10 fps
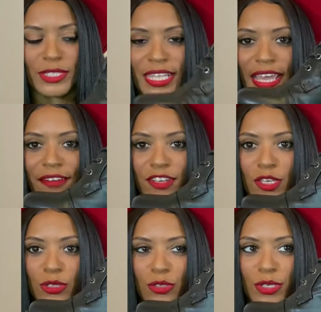and they have a
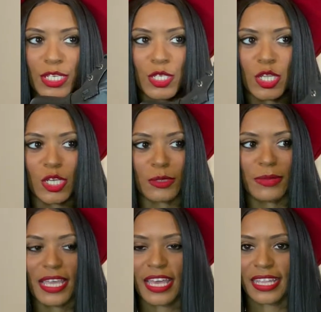cute little heel on them.
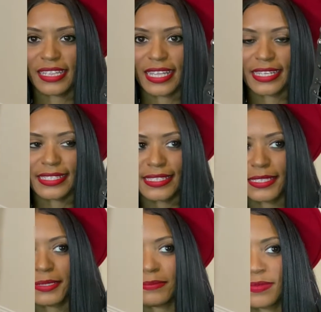Lace
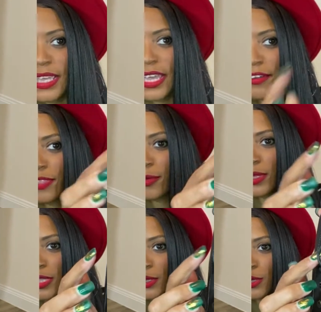up. They have three
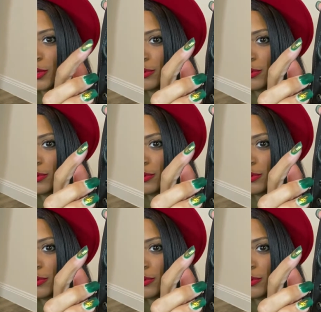little